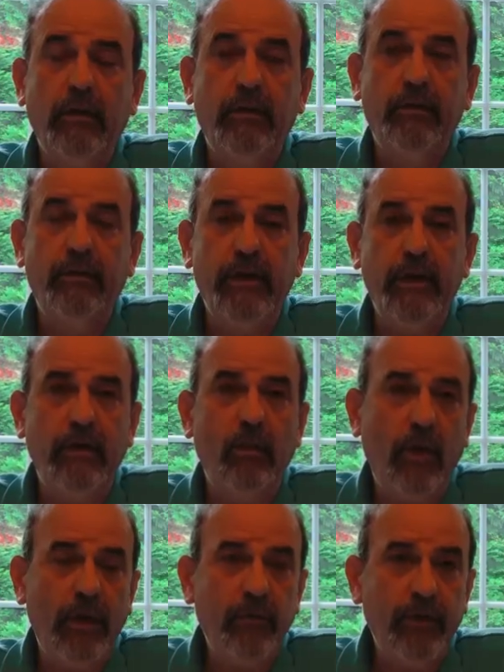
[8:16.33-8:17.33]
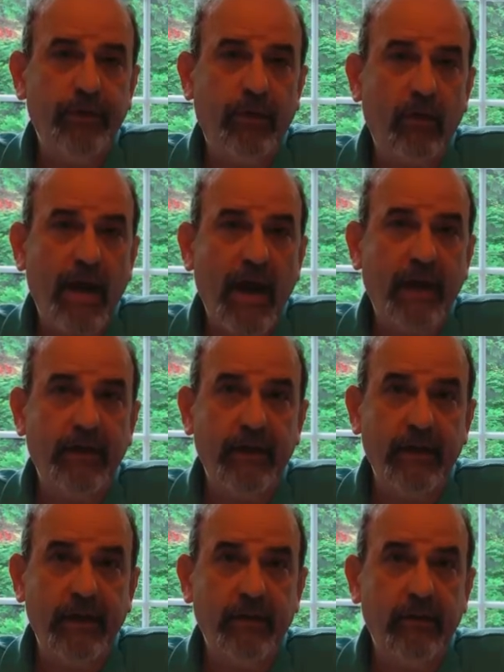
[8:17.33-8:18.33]
the one with the crack in
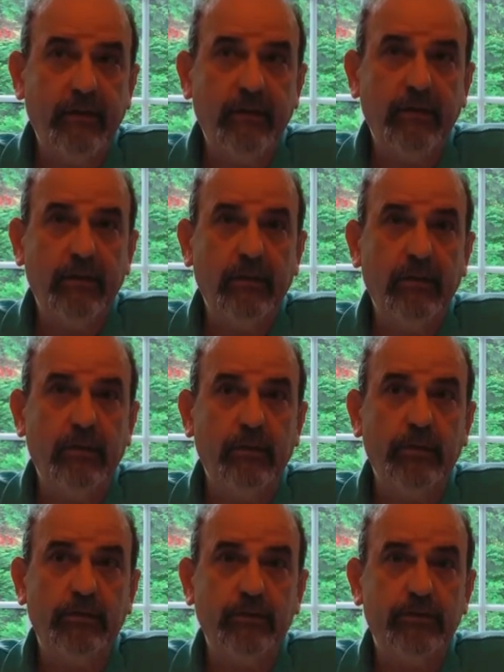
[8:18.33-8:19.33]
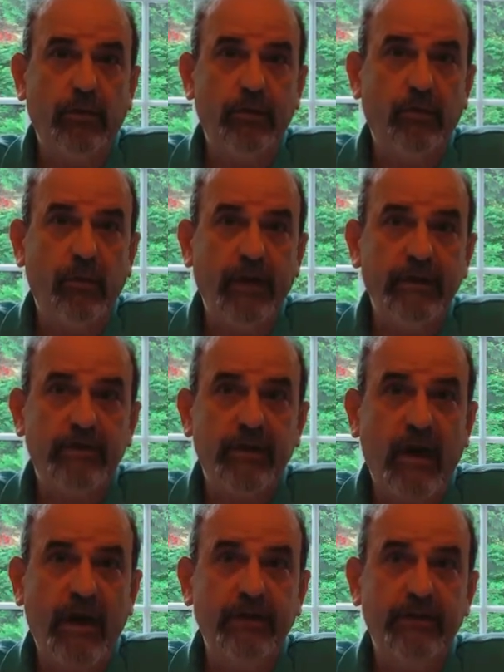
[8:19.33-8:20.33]
it, which was on the right
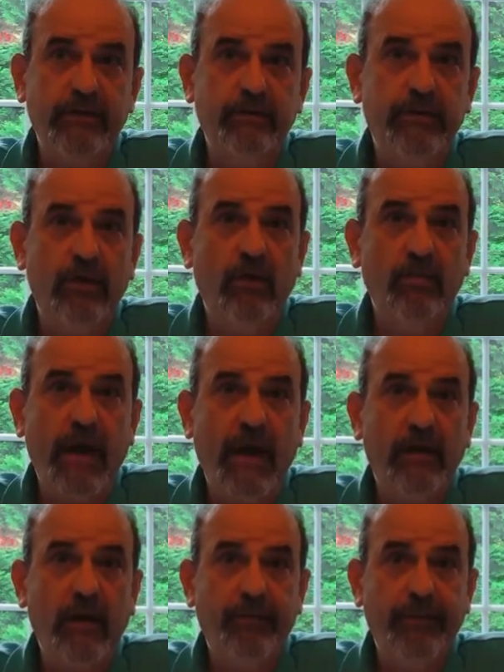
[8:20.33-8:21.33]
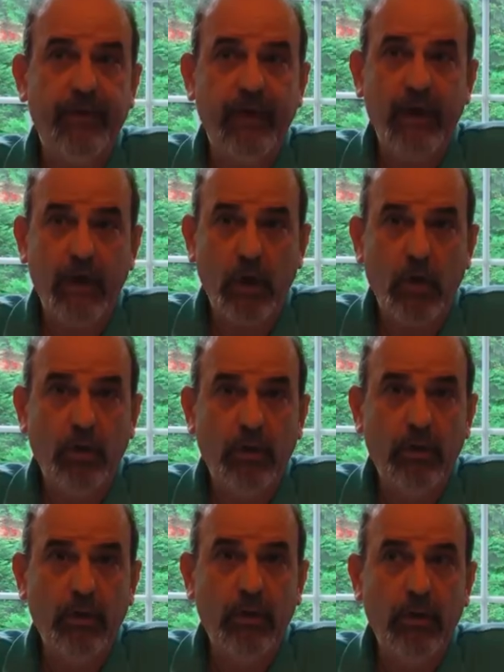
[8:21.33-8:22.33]
side as he was going back up the hill,
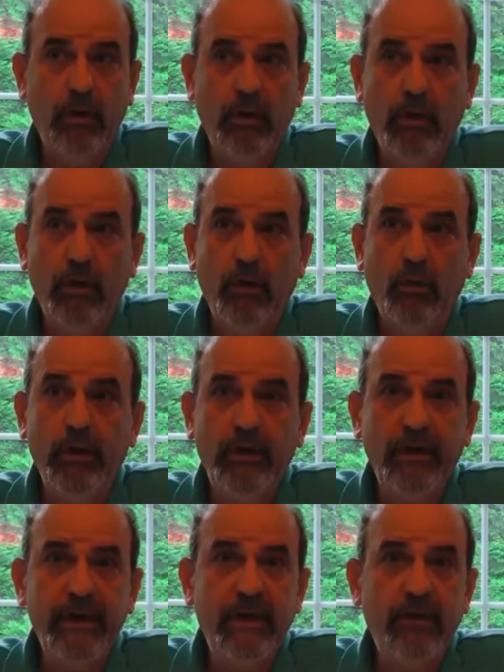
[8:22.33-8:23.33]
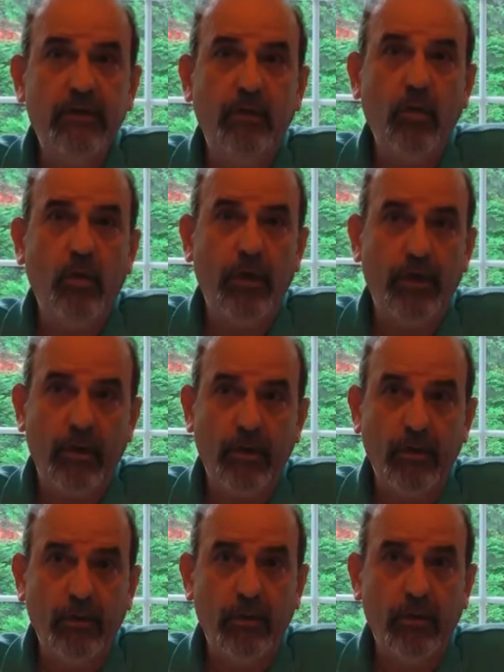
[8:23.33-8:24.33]
would leak the water
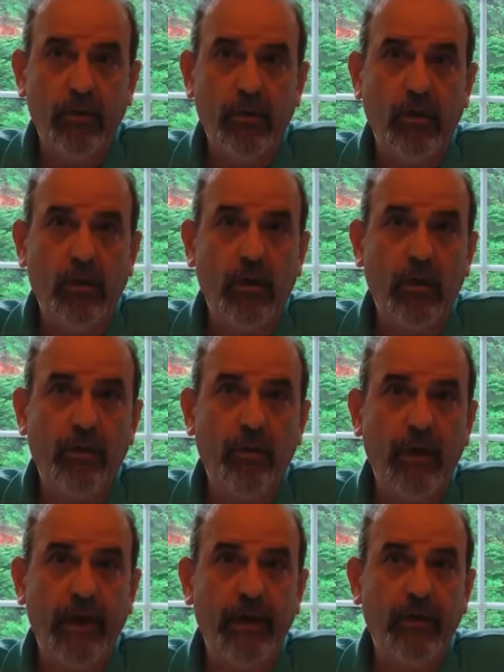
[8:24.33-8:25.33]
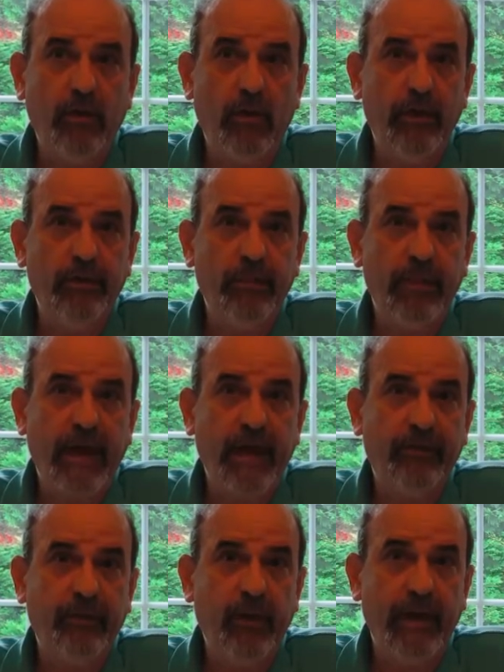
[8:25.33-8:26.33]
all the way along the
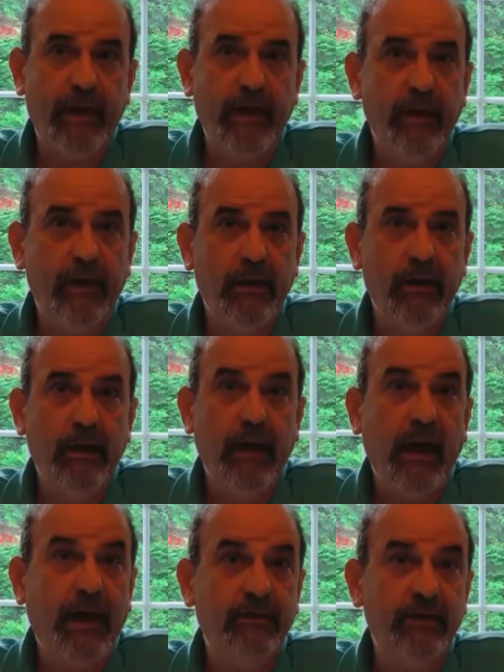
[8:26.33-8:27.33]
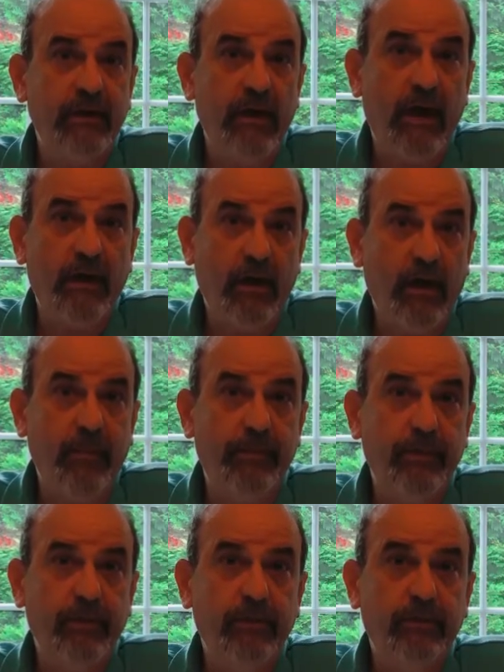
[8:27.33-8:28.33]
pathway as he got
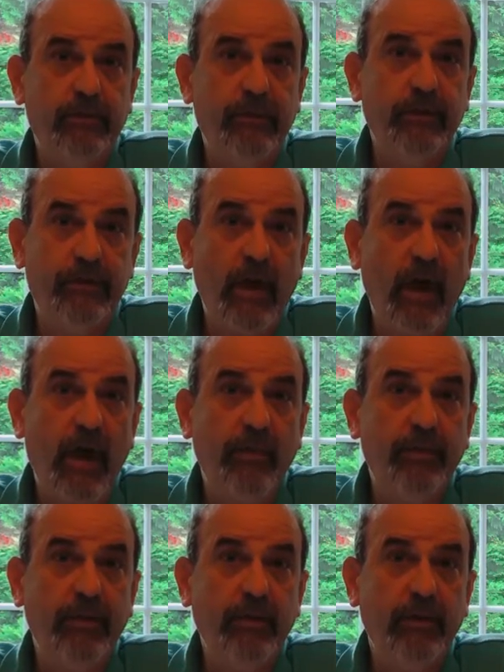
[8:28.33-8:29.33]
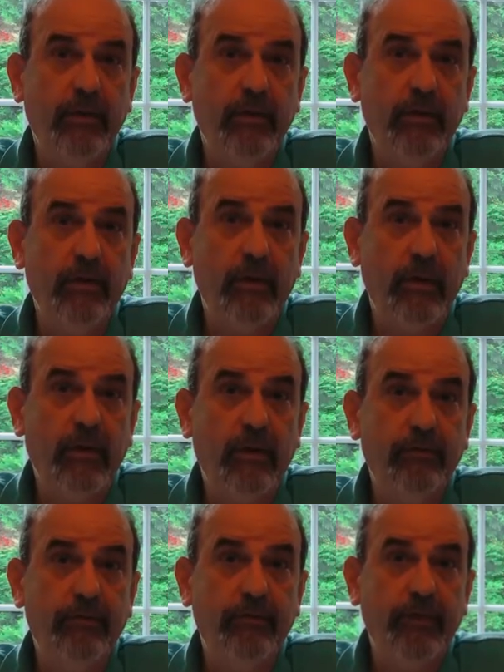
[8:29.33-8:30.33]
up to the top
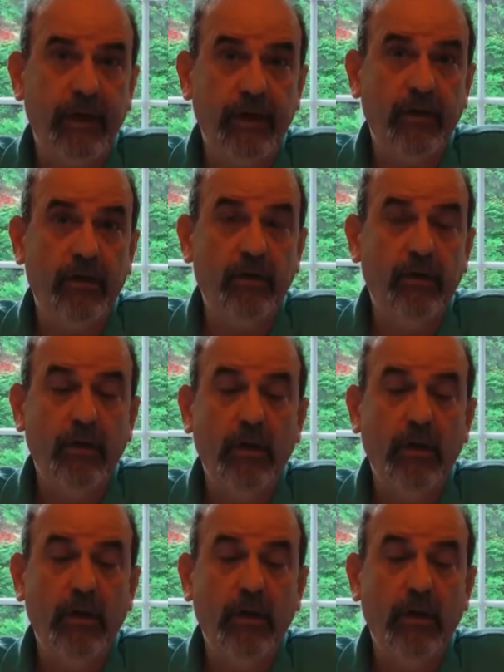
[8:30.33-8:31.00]
of the hill.